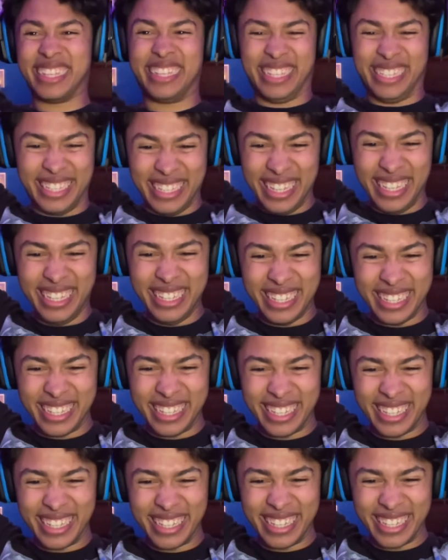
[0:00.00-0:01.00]
This
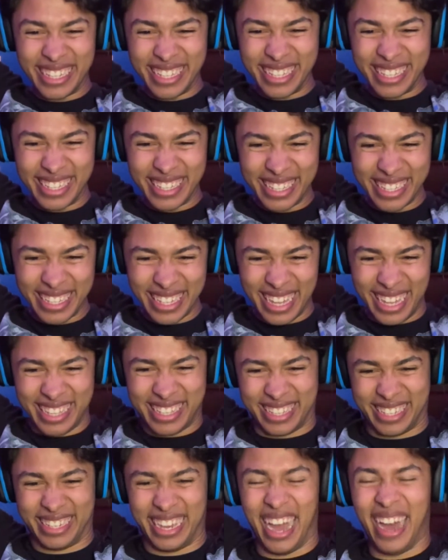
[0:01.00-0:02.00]
place.
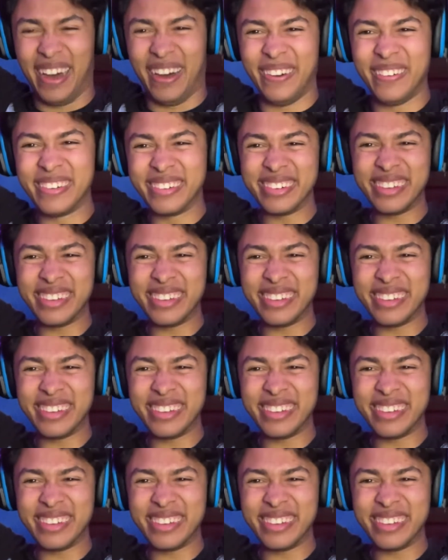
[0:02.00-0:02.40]
Let's go.